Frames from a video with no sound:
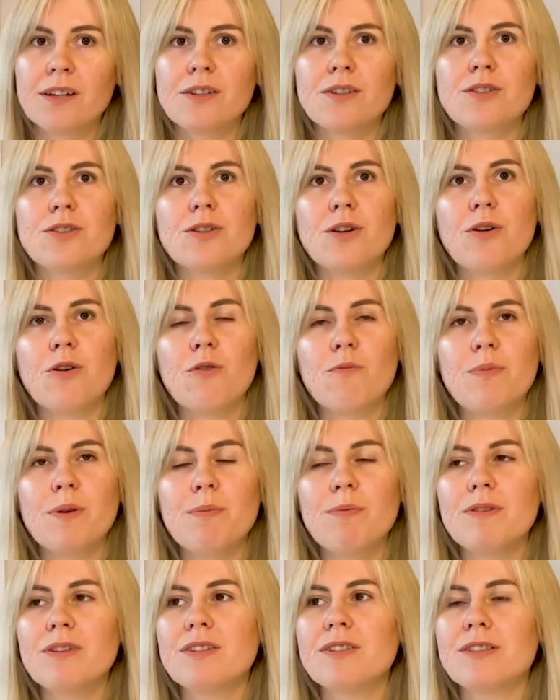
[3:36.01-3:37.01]
So
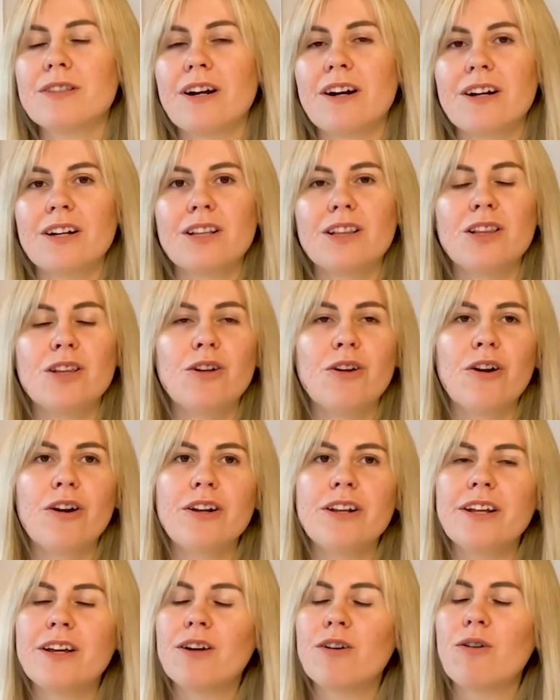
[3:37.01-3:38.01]
people start
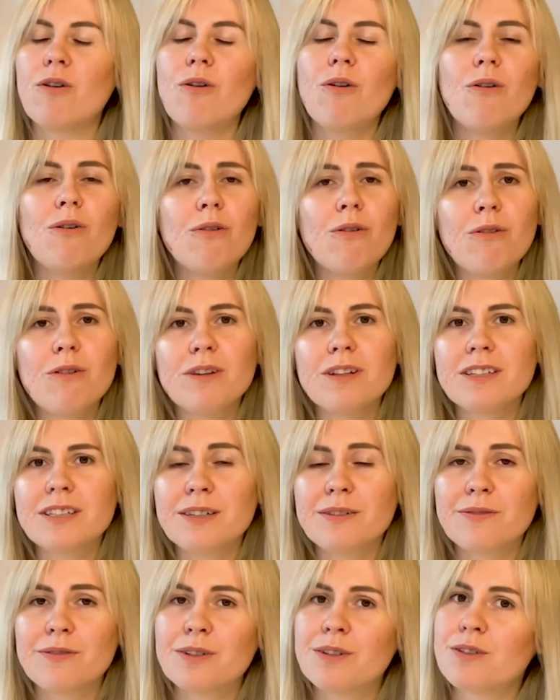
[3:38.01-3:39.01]
learning all the
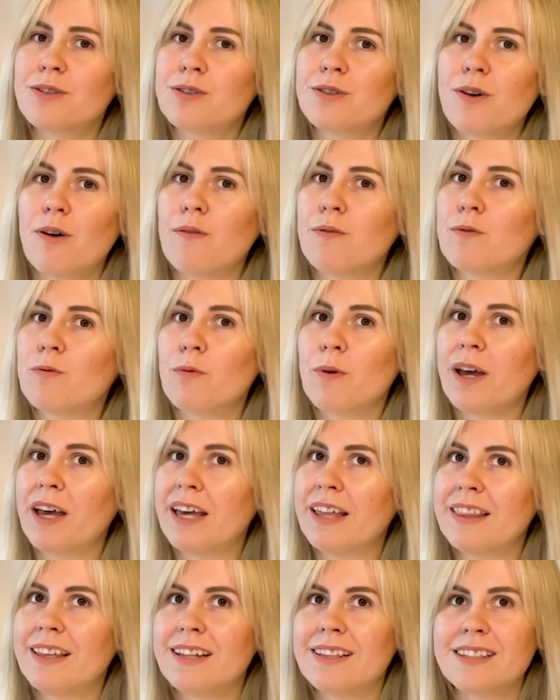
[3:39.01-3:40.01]
different
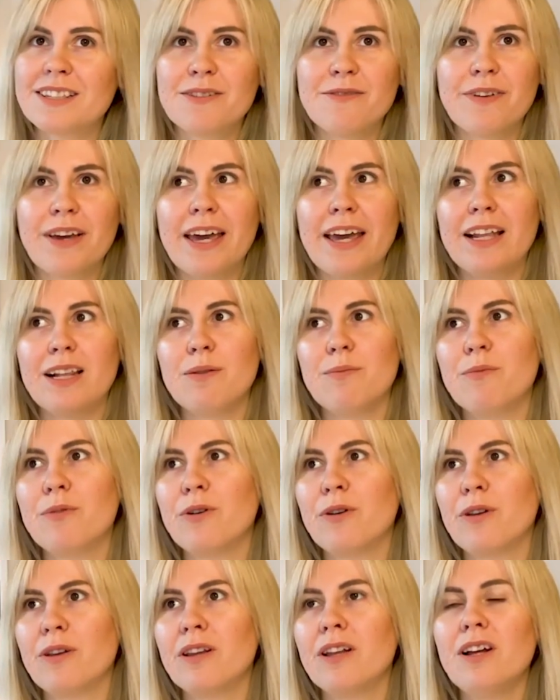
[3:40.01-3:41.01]
software that's
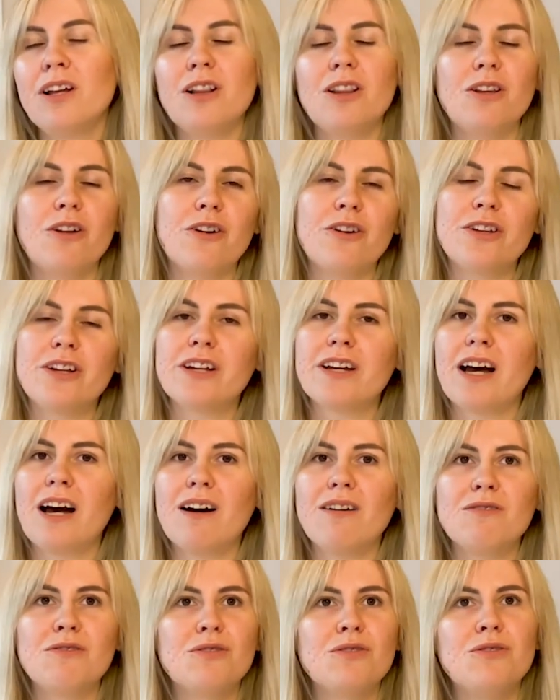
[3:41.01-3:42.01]
available, learning
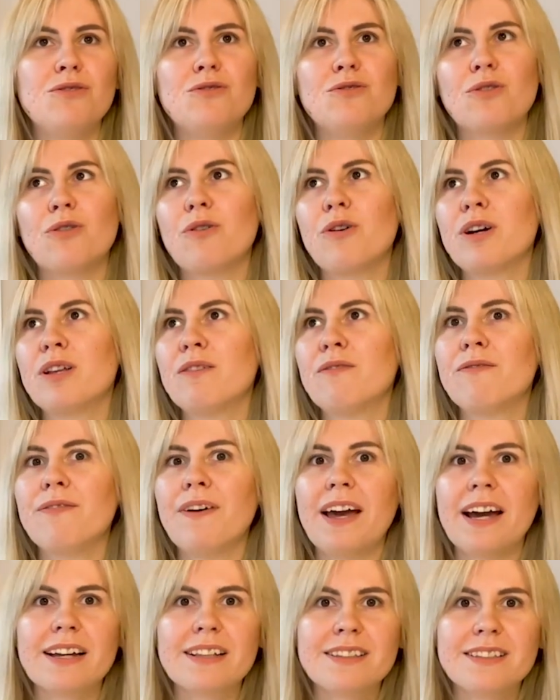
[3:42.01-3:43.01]
how to draw in
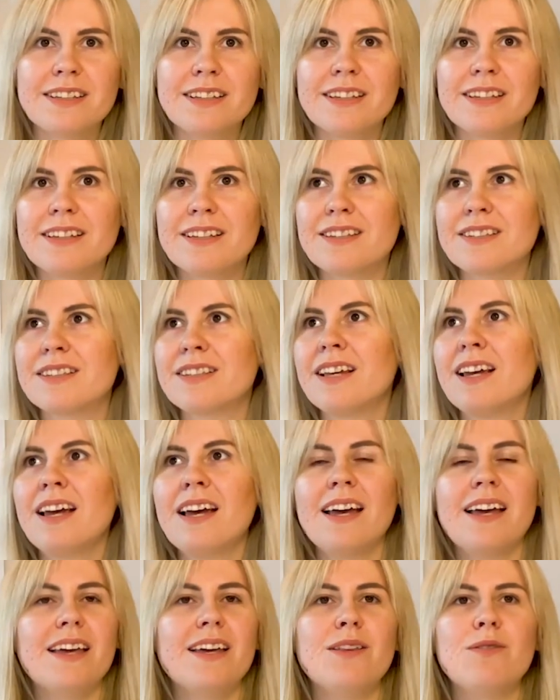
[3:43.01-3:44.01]
vectors,
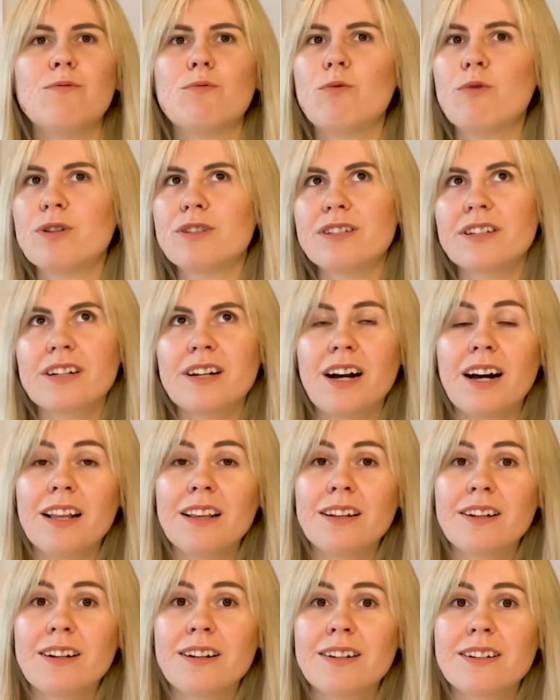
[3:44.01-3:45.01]
in
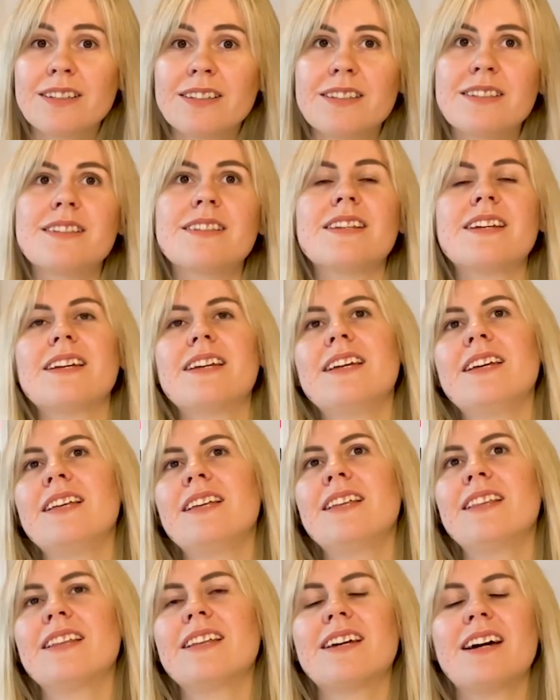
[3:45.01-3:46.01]
watercolors,
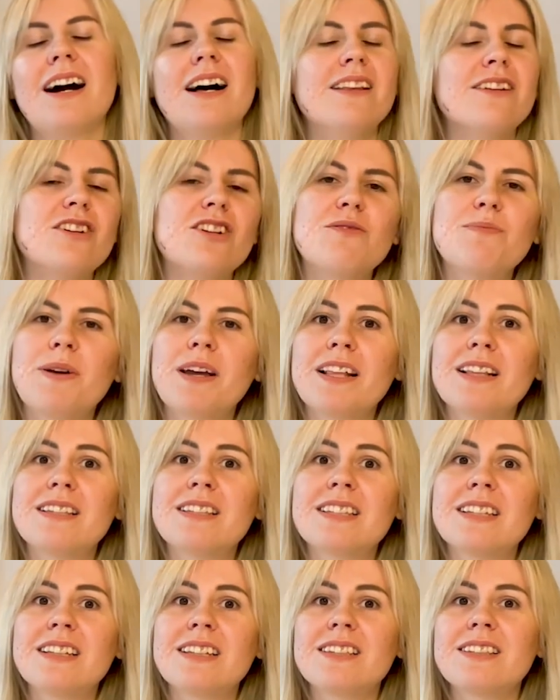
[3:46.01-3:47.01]
in colored
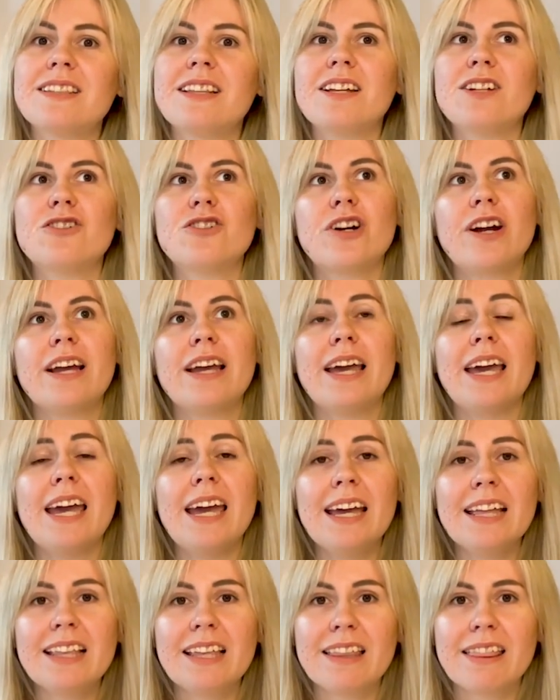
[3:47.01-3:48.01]
pencils. They try
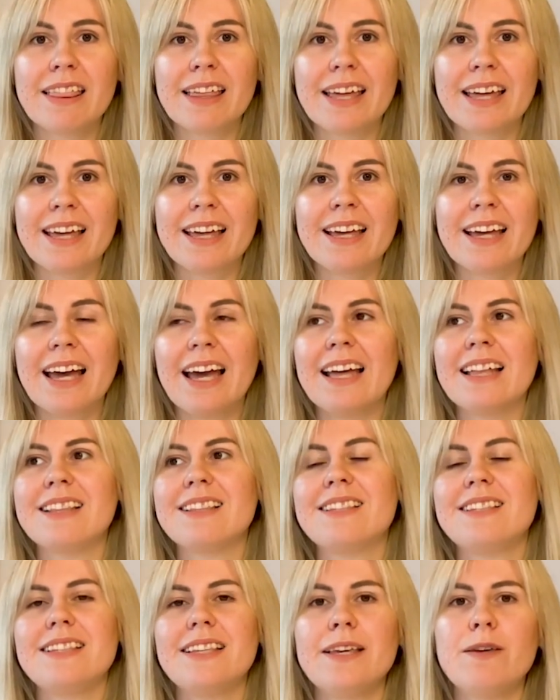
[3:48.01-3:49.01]
anything and
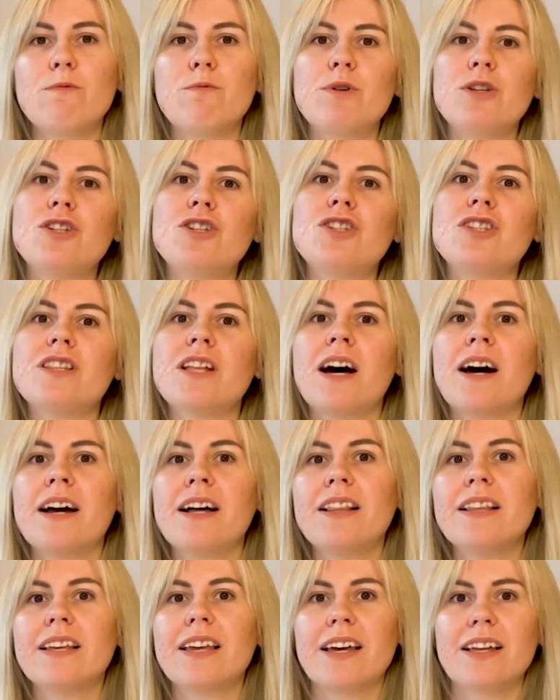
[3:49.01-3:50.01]
see which
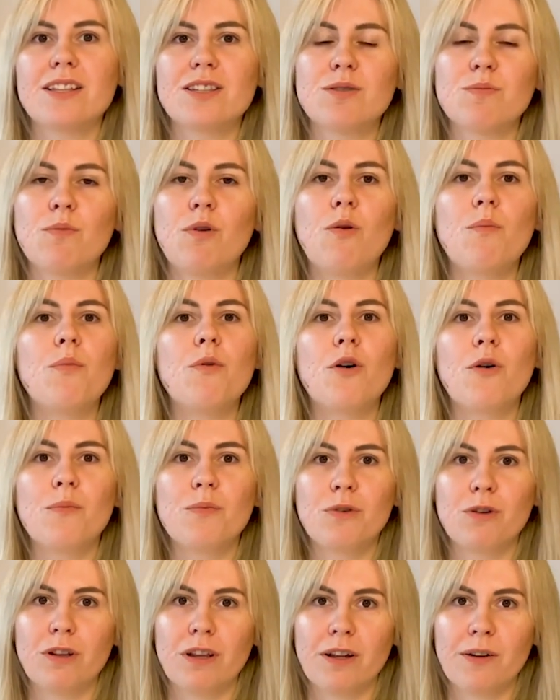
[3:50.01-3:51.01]
style gets more
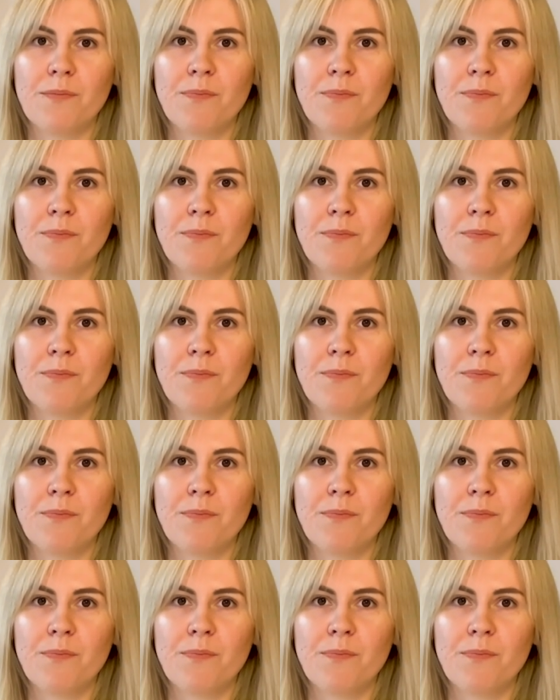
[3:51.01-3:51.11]
popular.